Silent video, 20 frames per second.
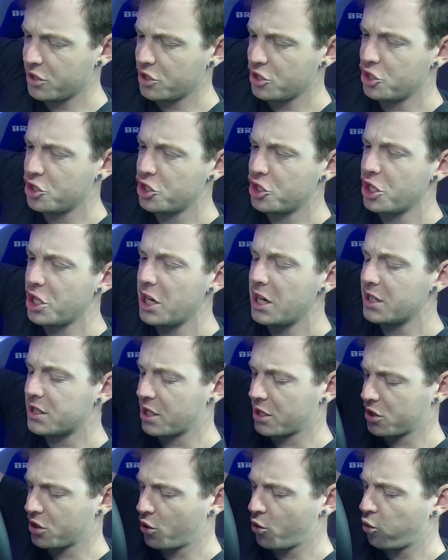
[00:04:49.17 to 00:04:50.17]

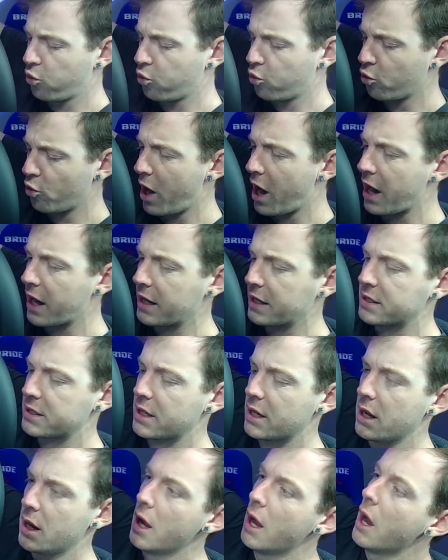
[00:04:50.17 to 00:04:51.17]
Jesus Christ,
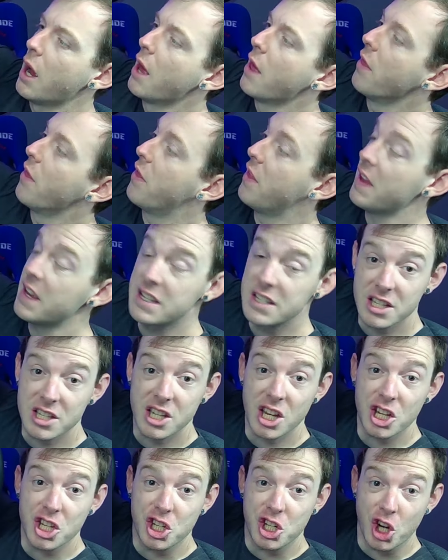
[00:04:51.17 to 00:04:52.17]
this is
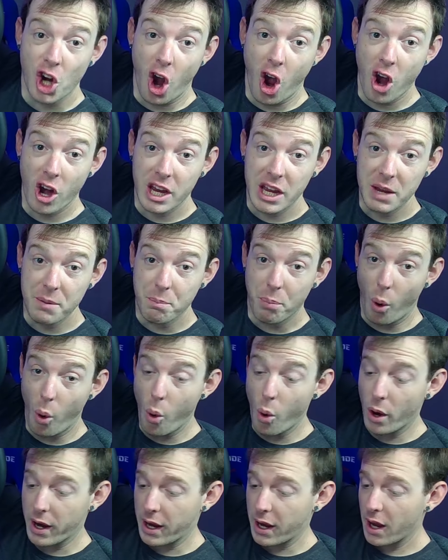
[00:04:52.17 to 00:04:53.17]
a chunky
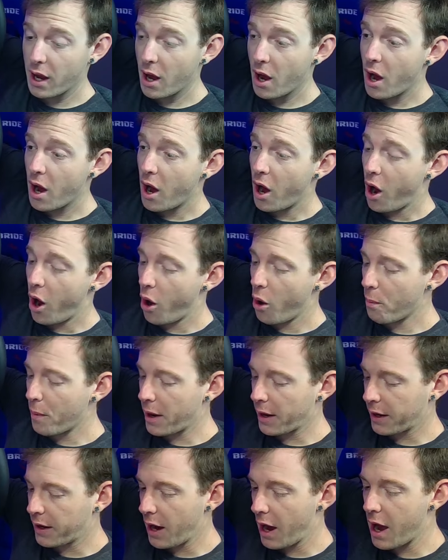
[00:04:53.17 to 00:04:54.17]
boy. Oh
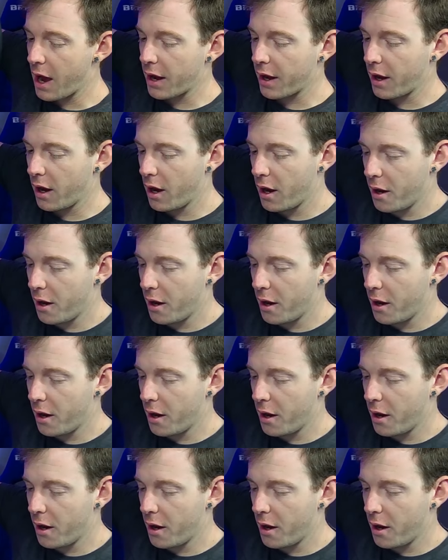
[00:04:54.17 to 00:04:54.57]
my God.